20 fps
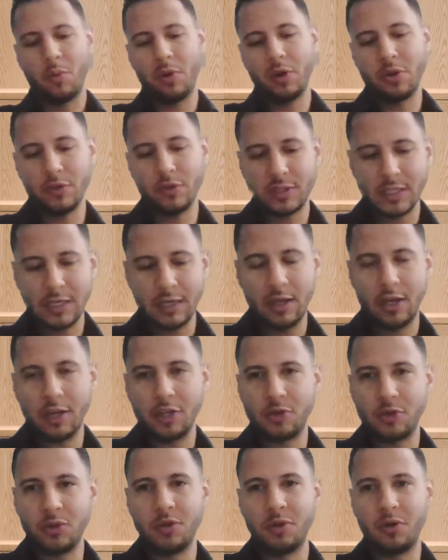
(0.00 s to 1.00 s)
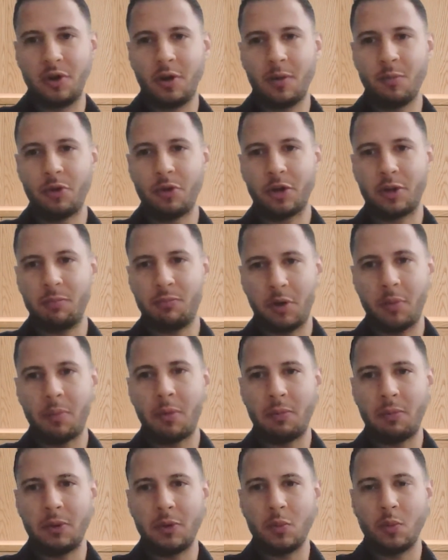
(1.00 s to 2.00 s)
when you say like do your homework
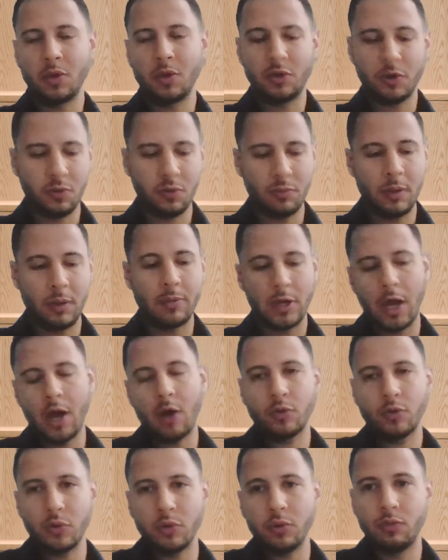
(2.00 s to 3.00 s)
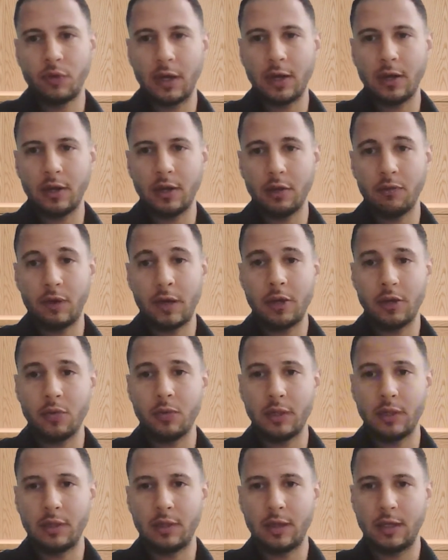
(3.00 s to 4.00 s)
probably, what do you, I mean, how do you
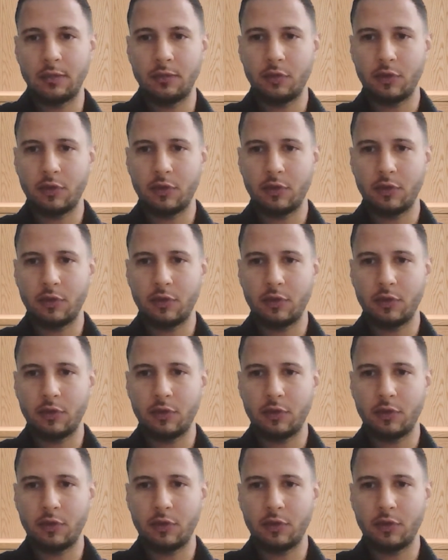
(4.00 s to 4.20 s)
evaluate that?